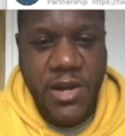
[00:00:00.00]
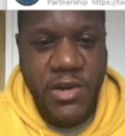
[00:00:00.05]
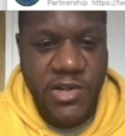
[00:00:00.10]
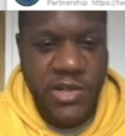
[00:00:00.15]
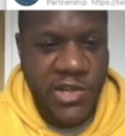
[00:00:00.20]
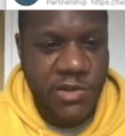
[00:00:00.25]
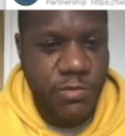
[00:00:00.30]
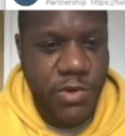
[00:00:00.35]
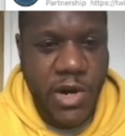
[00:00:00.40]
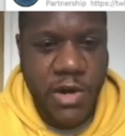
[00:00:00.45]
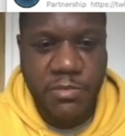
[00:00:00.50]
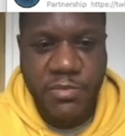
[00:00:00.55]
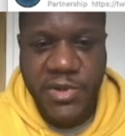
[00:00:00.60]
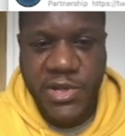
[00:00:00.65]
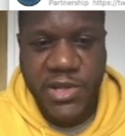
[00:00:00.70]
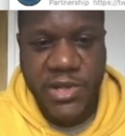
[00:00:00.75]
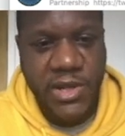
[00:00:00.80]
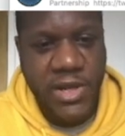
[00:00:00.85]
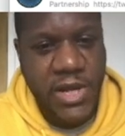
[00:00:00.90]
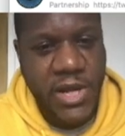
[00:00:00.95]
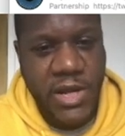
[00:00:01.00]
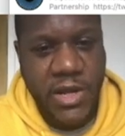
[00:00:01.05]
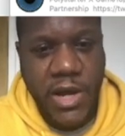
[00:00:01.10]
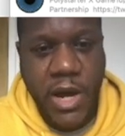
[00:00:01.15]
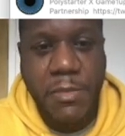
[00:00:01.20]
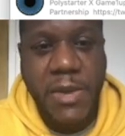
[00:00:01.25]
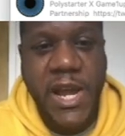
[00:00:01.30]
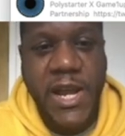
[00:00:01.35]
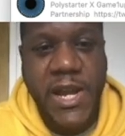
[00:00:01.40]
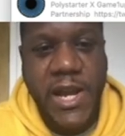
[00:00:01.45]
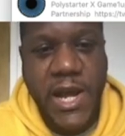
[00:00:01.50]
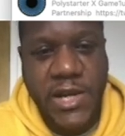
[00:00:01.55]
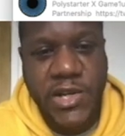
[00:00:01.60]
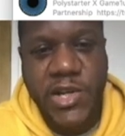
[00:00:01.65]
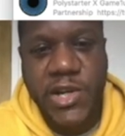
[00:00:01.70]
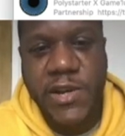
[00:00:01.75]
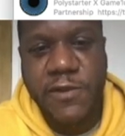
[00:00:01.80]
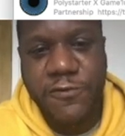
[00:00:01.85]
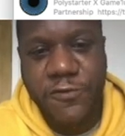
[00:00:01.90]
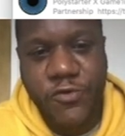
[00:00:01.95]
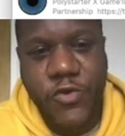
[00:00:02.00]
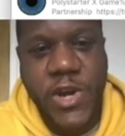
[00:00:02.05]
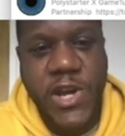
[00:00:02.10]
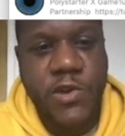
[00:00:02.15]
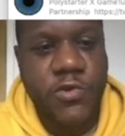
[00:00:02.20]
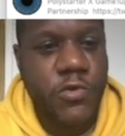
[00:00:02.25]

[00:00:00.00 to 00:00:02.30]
on swaps, I made actually 3